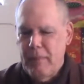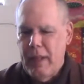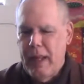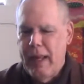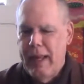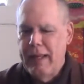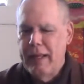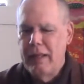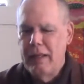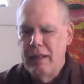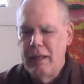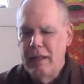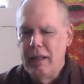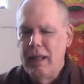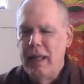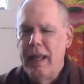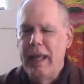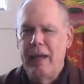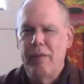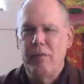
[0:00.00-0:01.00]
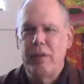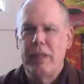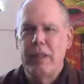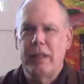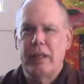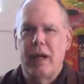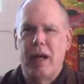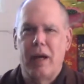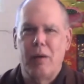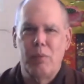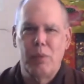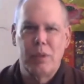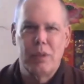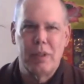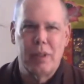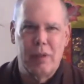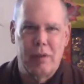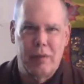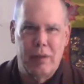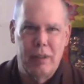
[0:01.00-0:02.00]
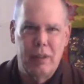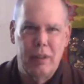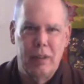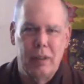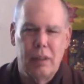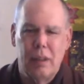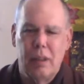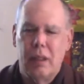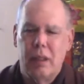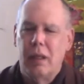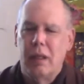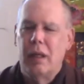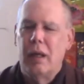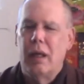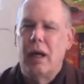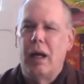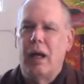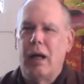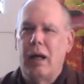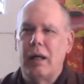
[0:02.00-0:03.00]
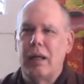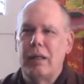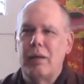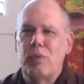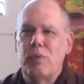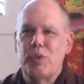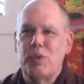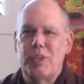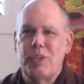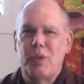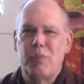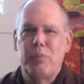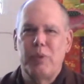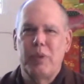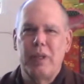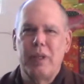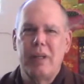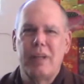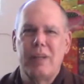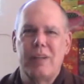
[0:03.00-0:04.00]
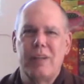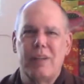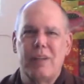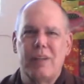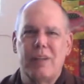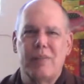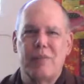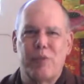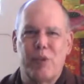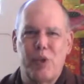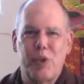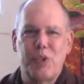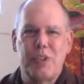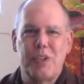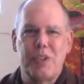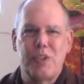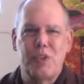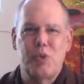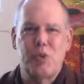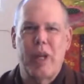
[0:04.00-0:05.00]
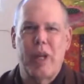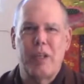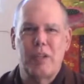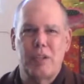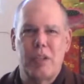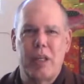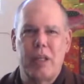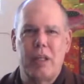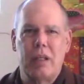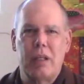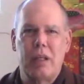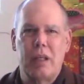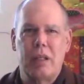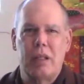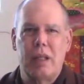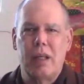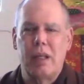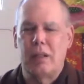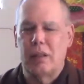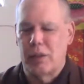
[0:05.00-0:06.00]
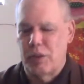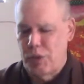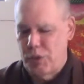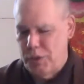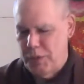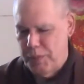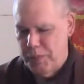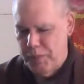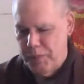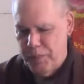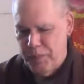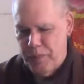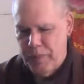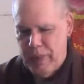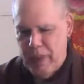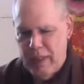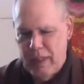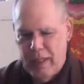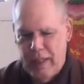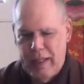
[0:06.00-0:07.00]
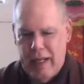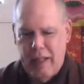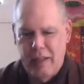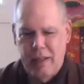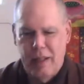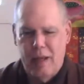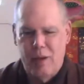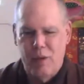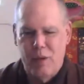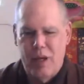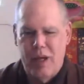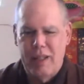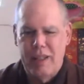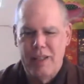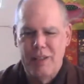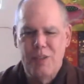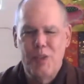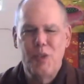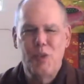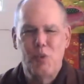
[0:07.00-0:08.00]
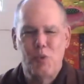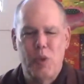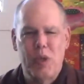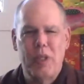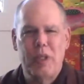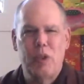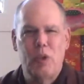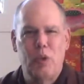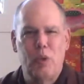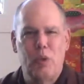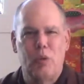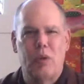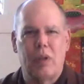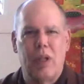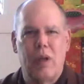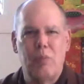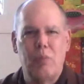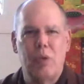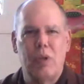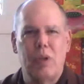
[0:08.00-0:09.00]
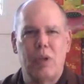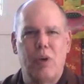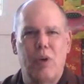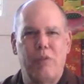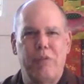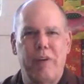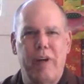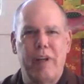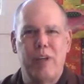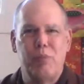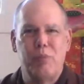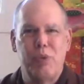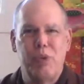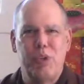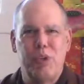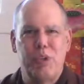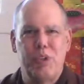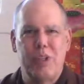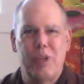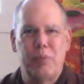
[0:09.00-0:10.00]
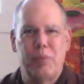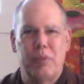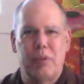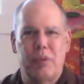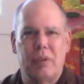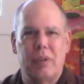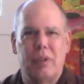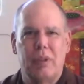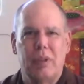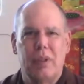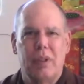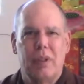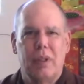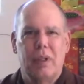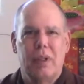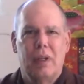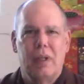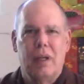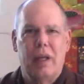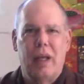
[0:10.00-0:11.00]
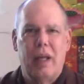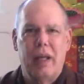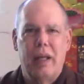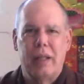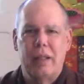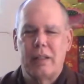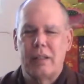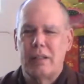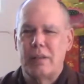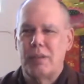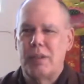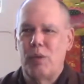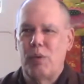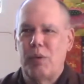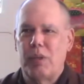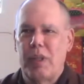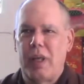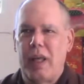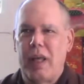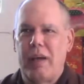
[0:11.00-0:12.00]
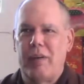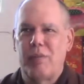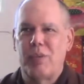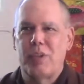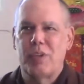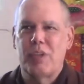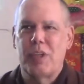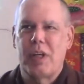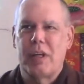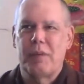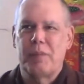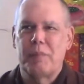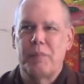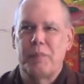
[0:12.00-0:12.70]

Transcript: And it didn't have any commentary. It was simply verses translated into English. And I thought, this is really cool. I'm going to go find a Buddhist temple and see what they have to say.